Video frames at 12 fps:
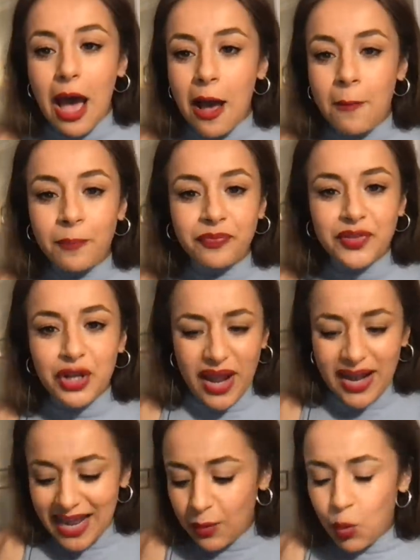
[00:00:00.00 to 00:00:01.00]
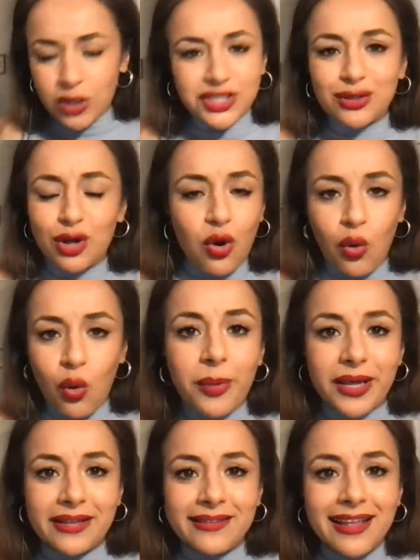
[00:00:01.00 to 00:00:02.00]
Um, you know, and it wasn't
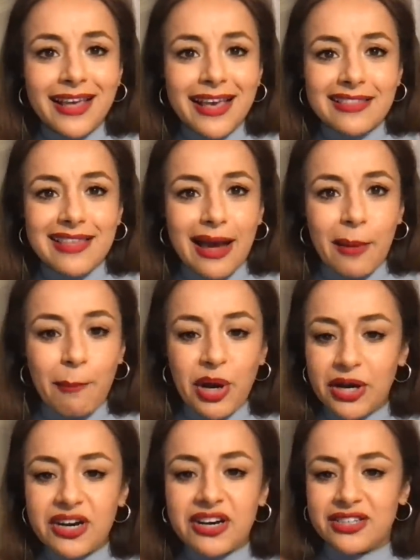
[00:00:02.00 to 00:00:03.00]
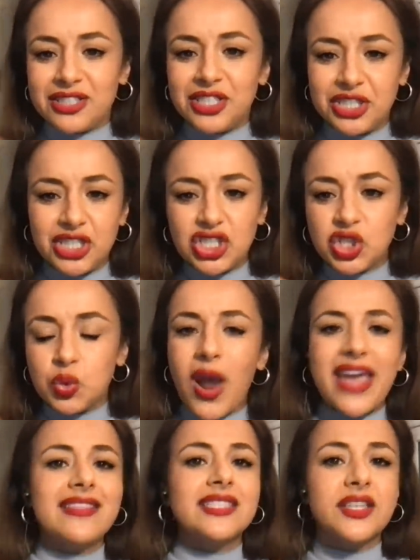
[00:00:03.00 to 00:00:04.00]
Corbyn that purged
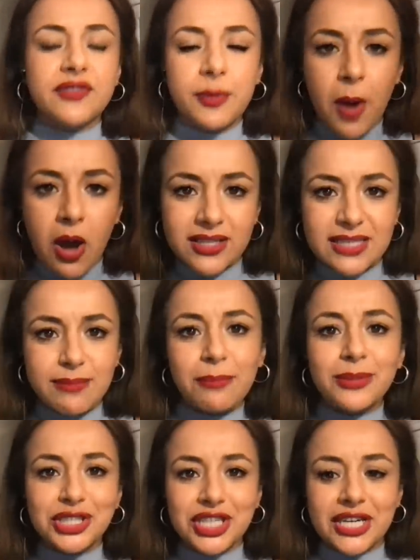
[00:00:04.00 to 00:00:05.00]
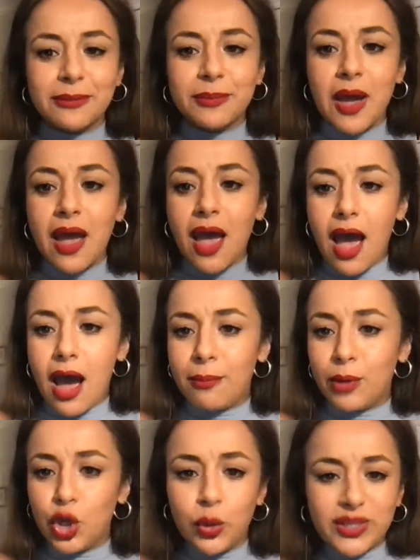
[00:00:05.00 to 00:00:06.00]
swathes of the party membership
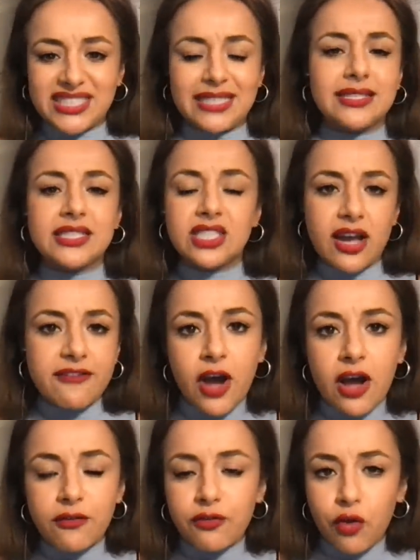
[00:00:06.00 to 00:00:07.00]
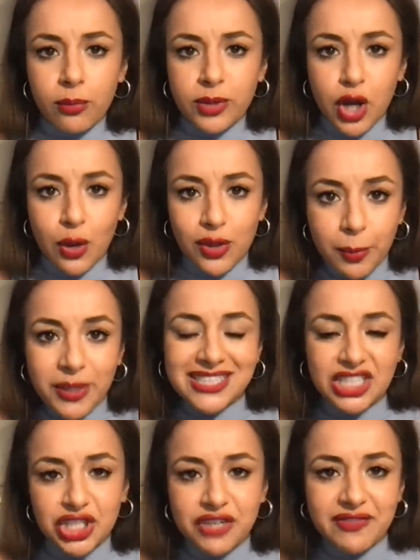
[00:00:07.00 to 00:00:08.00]
um, who were seen to divert from, you know, the
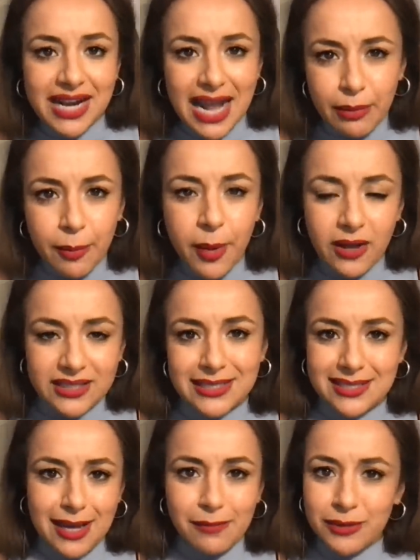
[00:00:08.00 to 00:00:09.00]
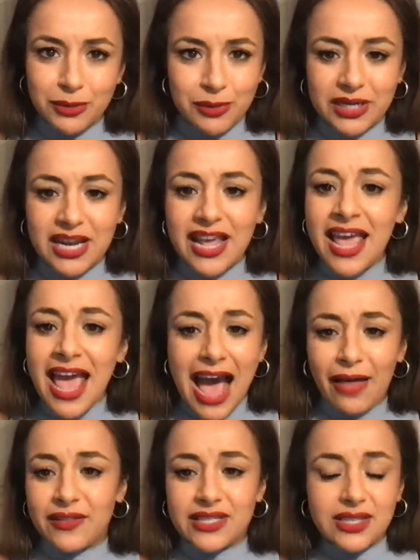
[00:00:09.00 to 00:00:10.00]
position of the Labour Party establishment
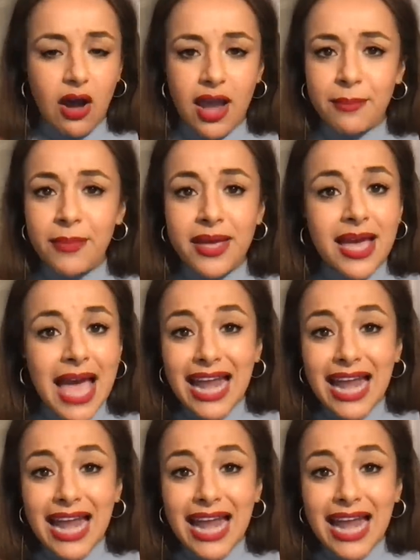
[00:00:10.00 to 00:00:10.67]
at the time.